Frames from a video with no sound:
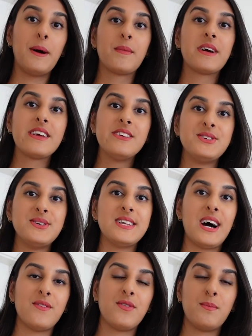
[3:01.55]
But I'm going to do
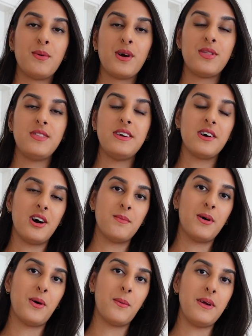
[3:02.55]
that for both the
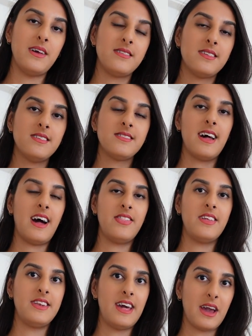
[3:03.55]
armhole pieces and
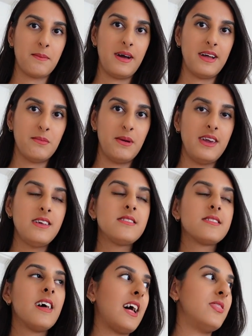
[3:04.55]
the neckband
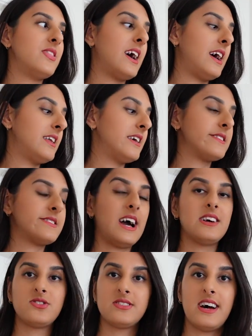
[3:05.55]
piece, and then
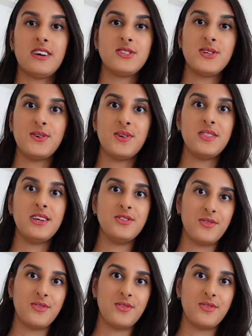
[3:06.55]
attach that to the